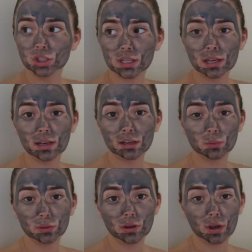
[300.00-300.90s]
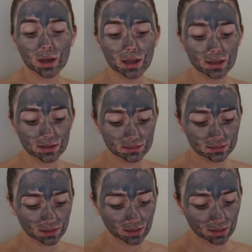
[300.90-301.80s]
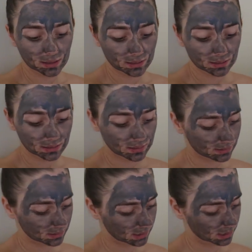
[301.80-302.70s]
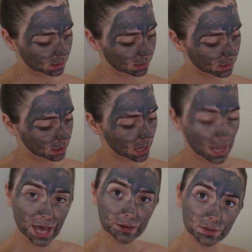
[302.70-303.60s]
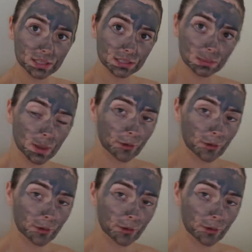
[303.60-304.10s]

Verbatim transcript: just connect with you guys and have some